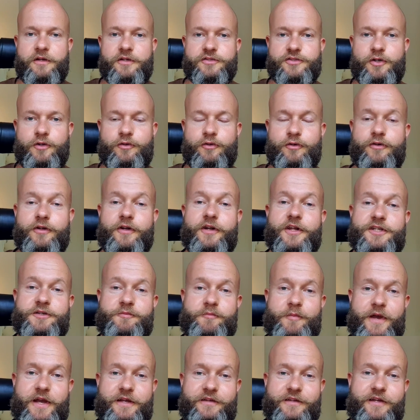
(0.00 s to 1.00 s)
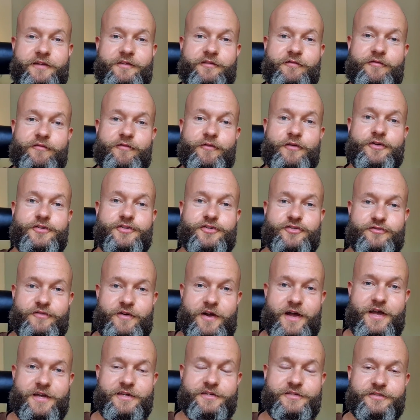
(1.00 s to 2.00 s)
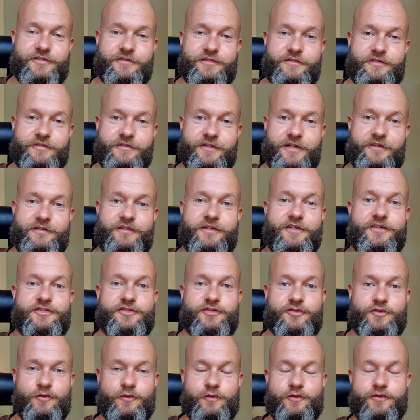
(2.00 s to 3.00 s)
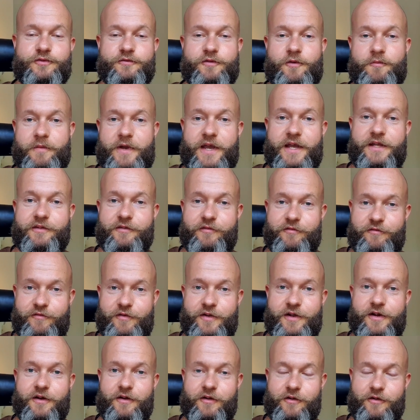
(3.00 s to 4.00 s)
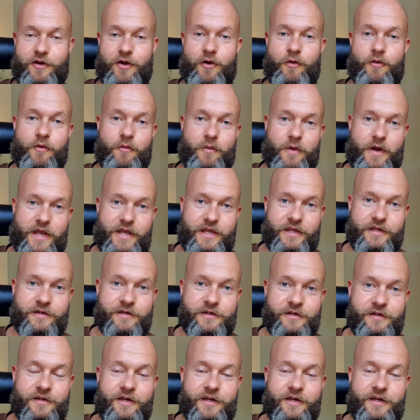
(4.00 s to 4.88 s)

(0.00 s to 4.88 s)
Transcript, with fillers: So do not expect at the first tries that these tools will make the fear go away.